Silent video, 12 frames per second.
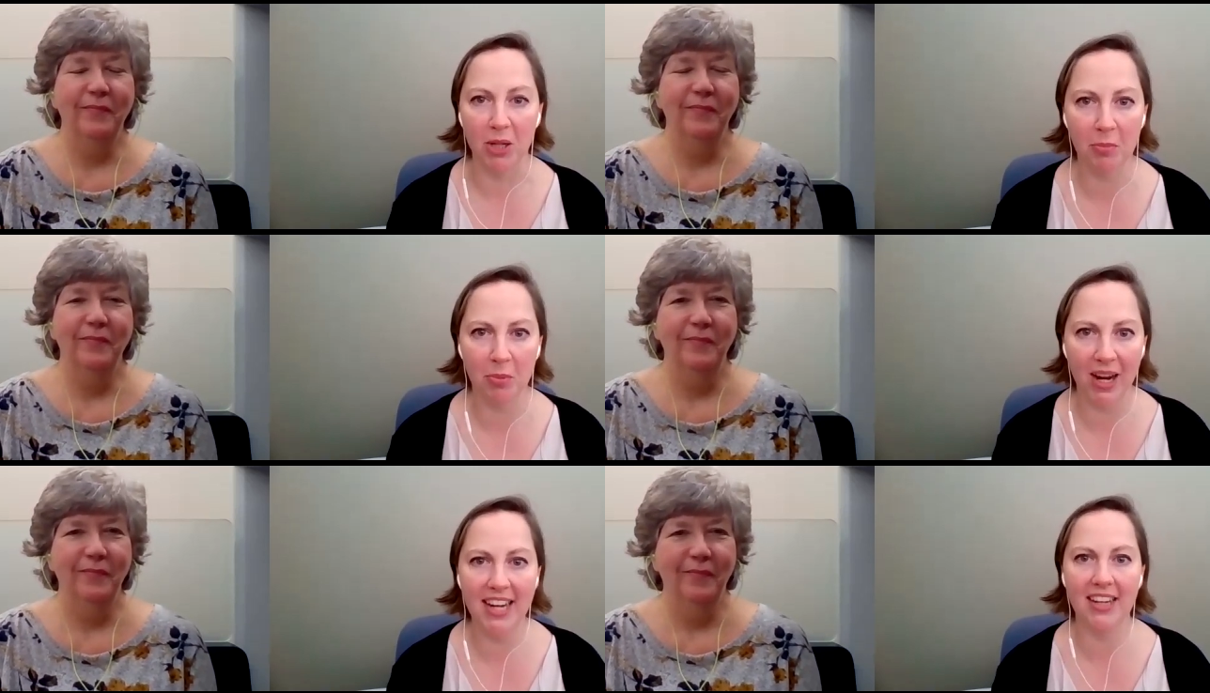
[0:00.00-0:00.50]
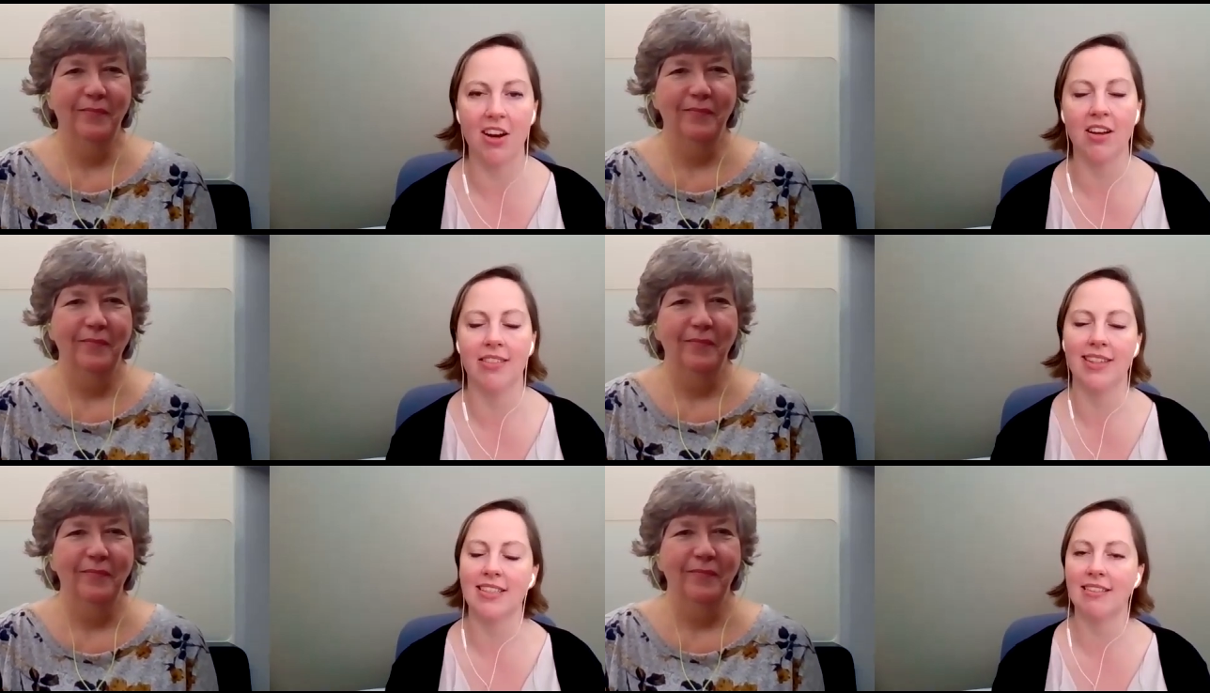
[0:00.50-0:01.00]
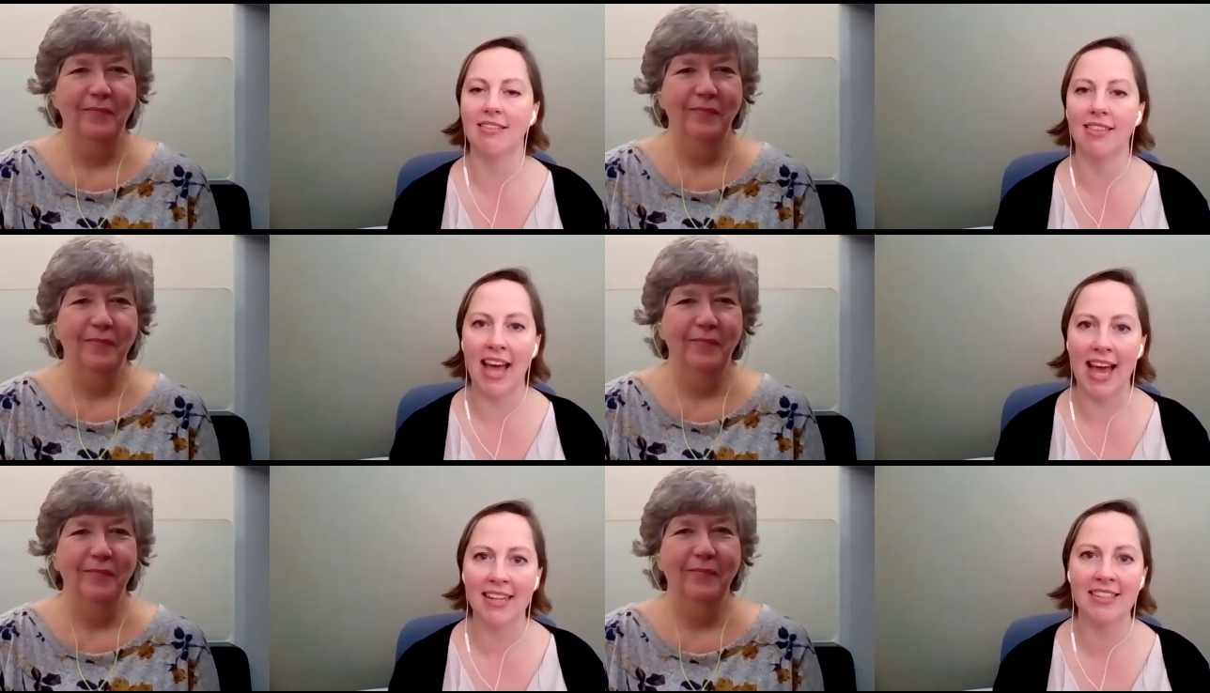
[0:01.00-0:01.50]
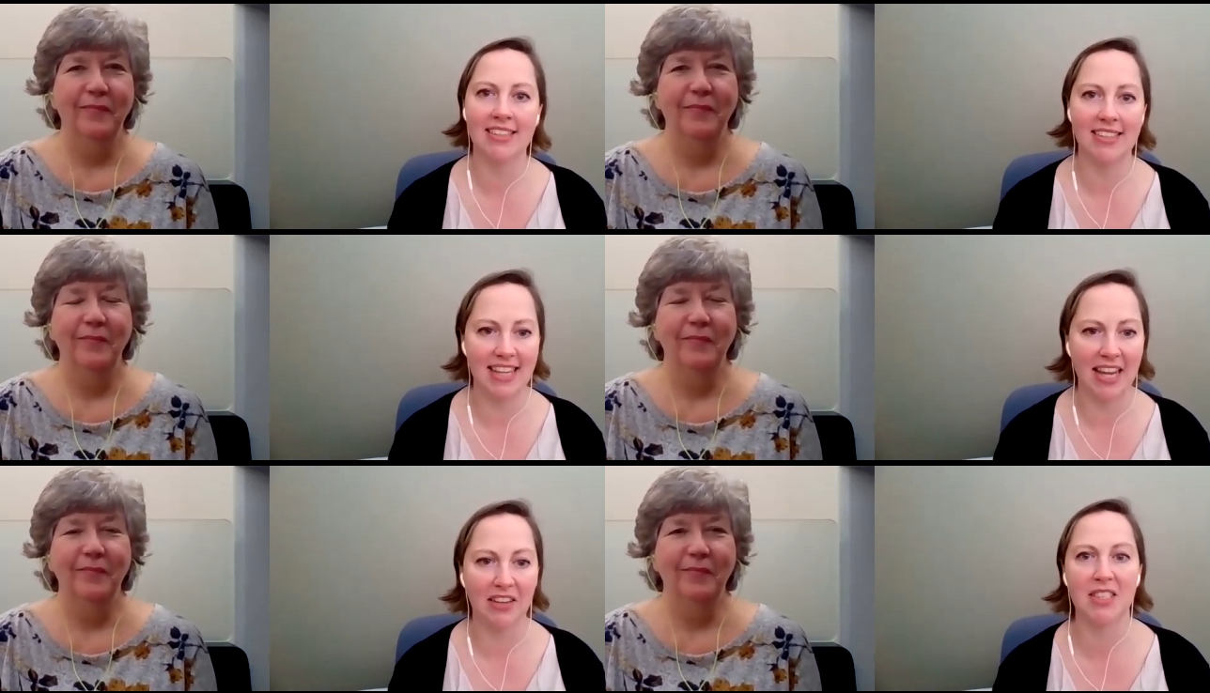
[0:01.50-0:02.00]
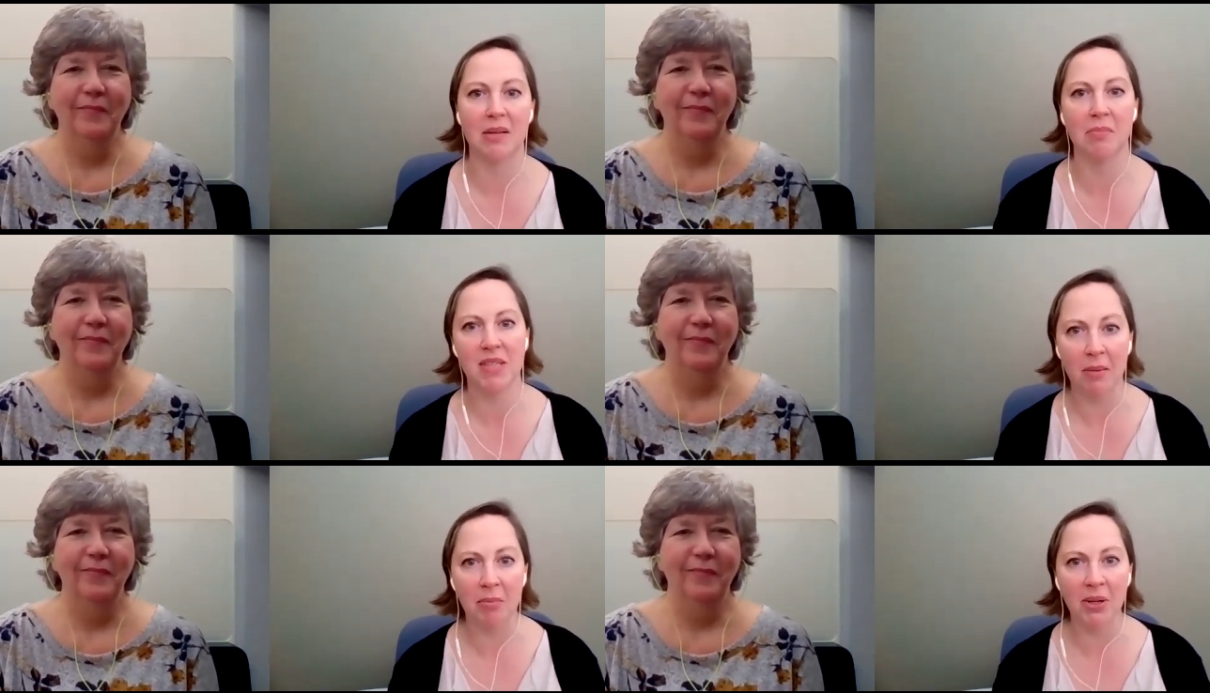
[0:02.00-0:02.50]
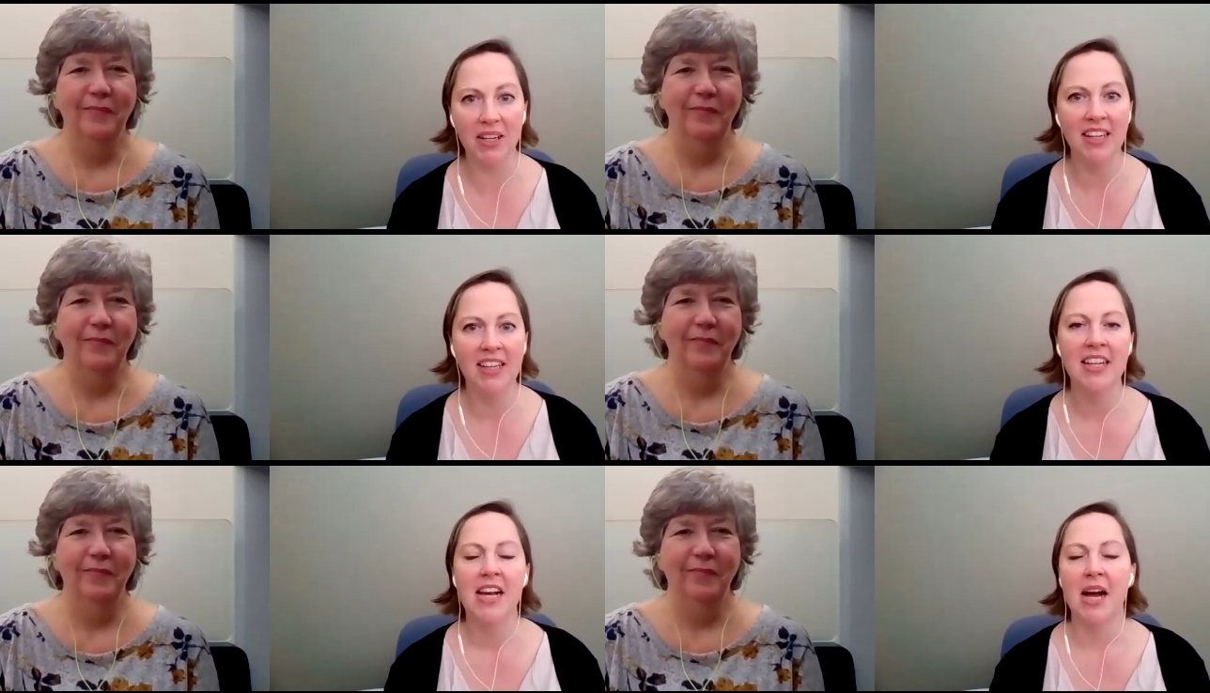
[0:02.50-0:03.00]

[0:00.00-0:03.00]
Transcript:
Speaker 1: book break on this last day of September.